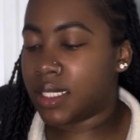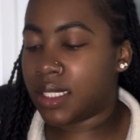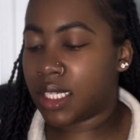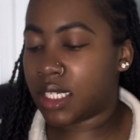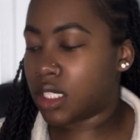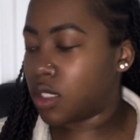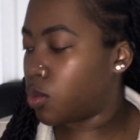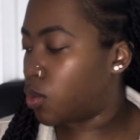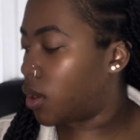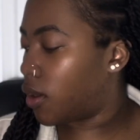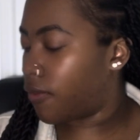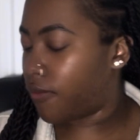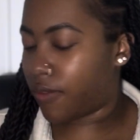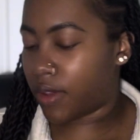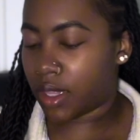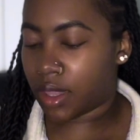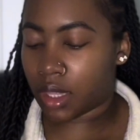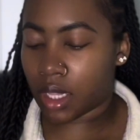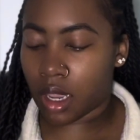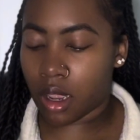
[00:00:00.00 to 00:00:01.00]
This will
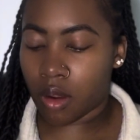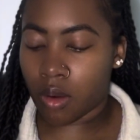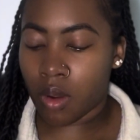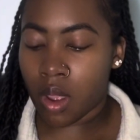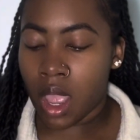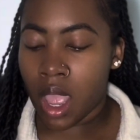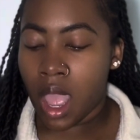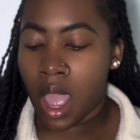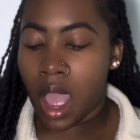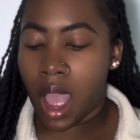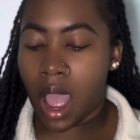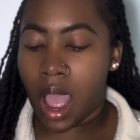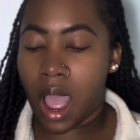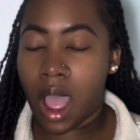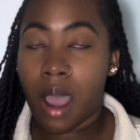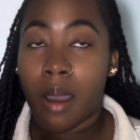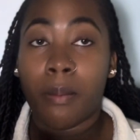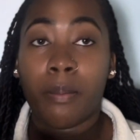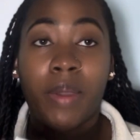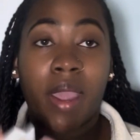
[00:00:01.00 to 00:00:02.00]
fit though.
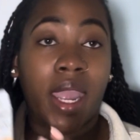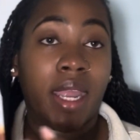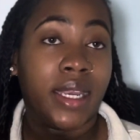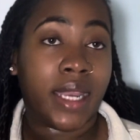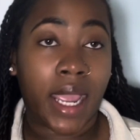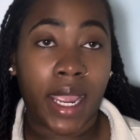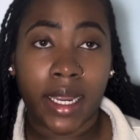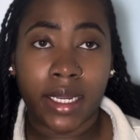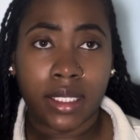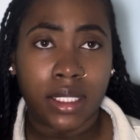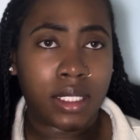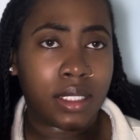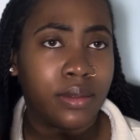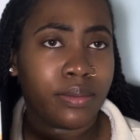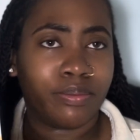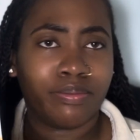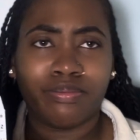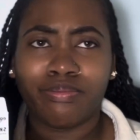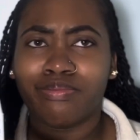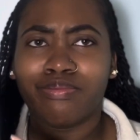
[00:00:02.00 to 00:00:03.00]
Band-Aids,
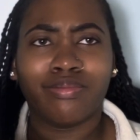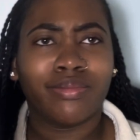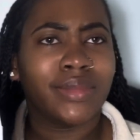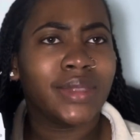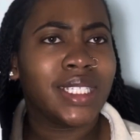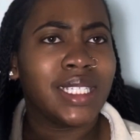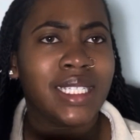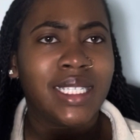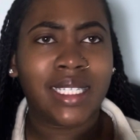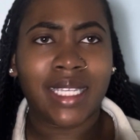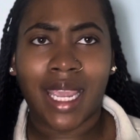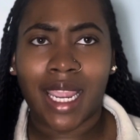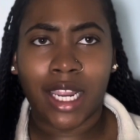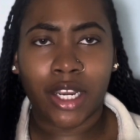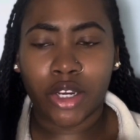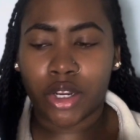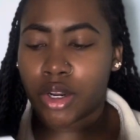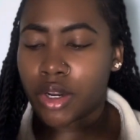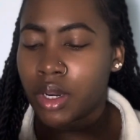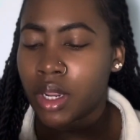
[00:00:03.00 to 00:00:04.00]

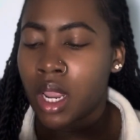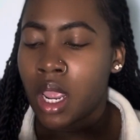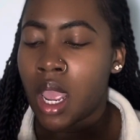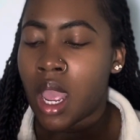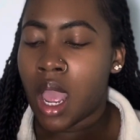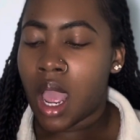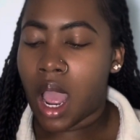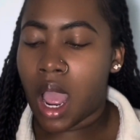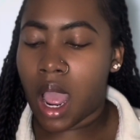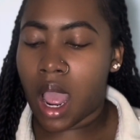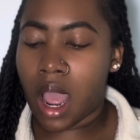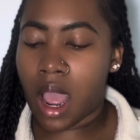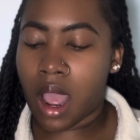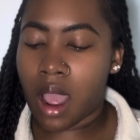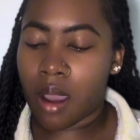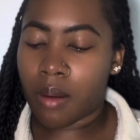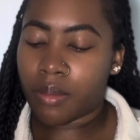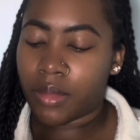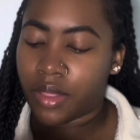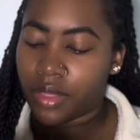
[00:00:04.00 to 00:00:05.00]
standard.
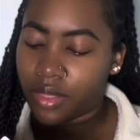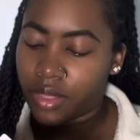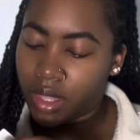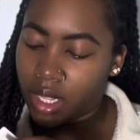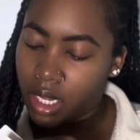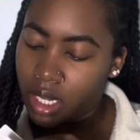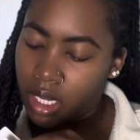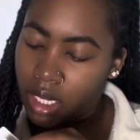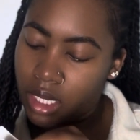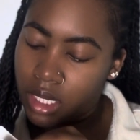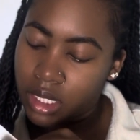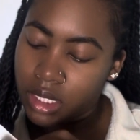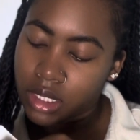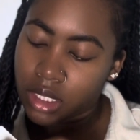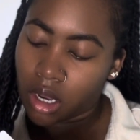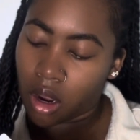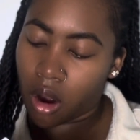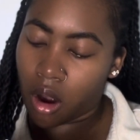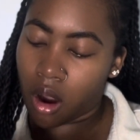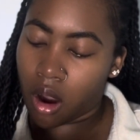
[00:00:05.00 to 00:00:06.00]
These
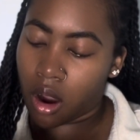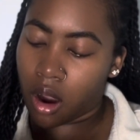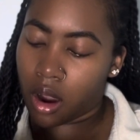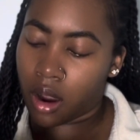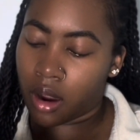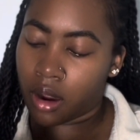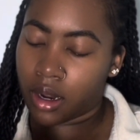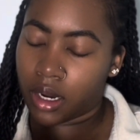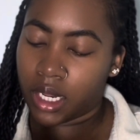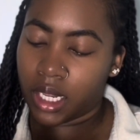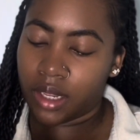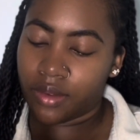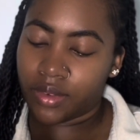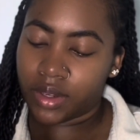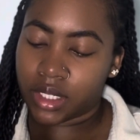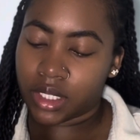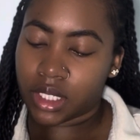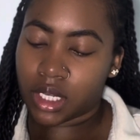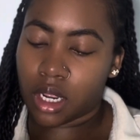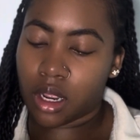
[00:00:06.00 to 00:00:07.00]
are
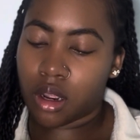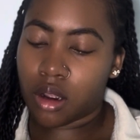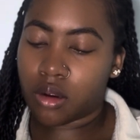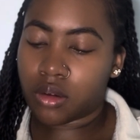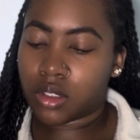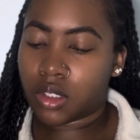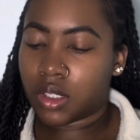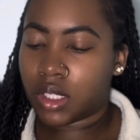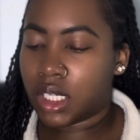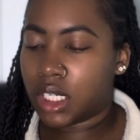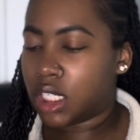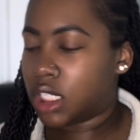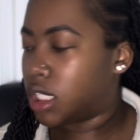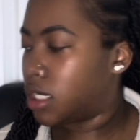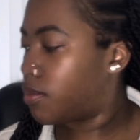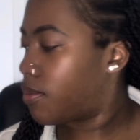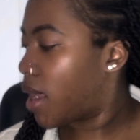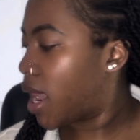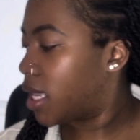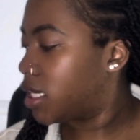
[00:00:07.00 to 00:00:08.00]
even tones. These
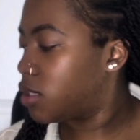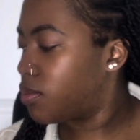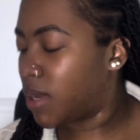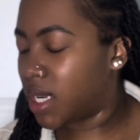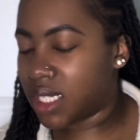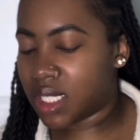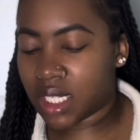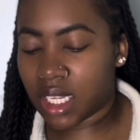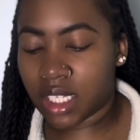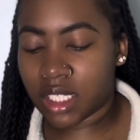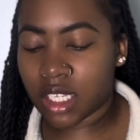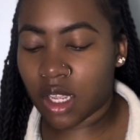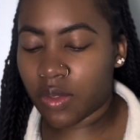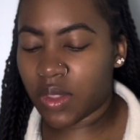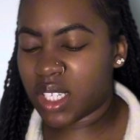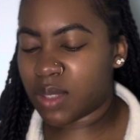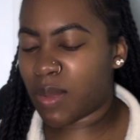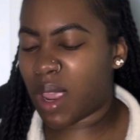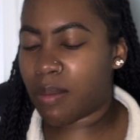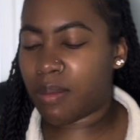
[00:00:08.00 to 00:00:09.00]
should match my skin tone.
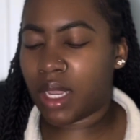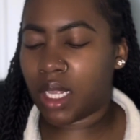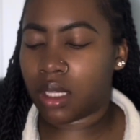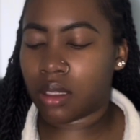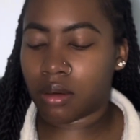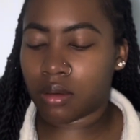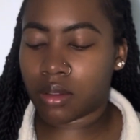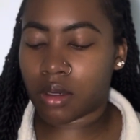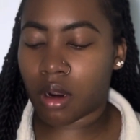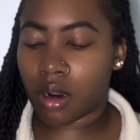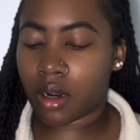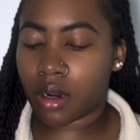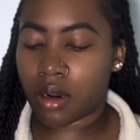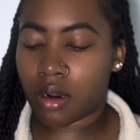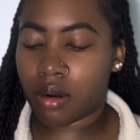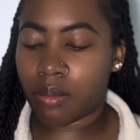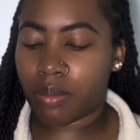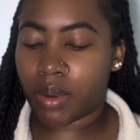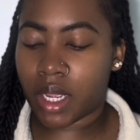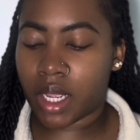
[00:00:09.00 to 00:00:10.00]
These might be a little
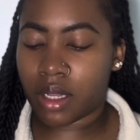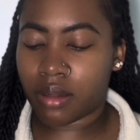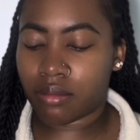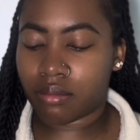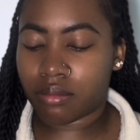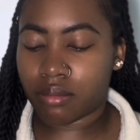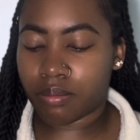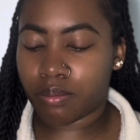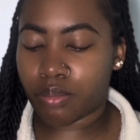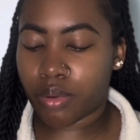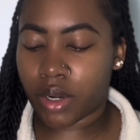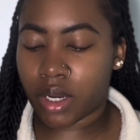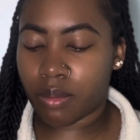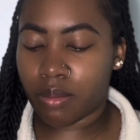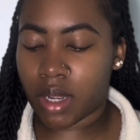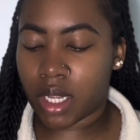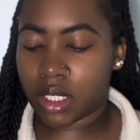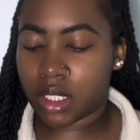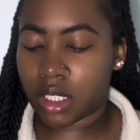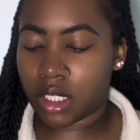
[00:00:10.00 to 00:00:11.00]
darker, but pretty
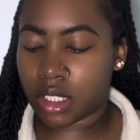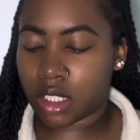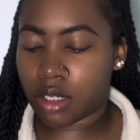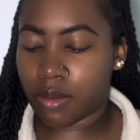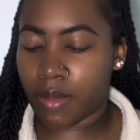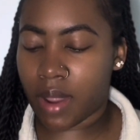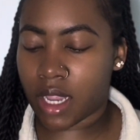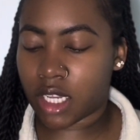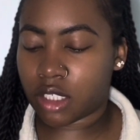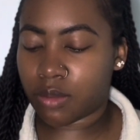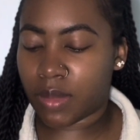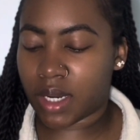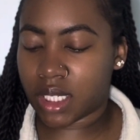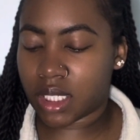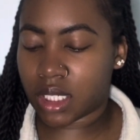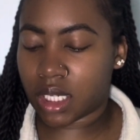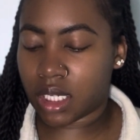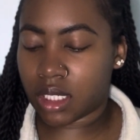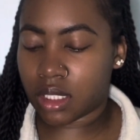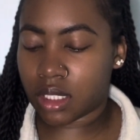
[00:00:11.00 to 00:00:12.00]
much these should match my
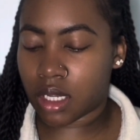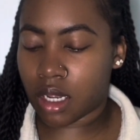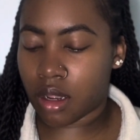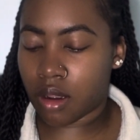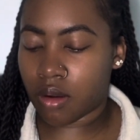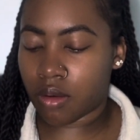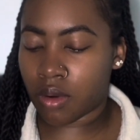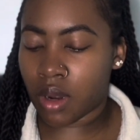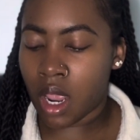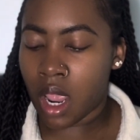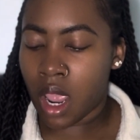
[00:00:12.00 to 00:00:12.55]
skin tone.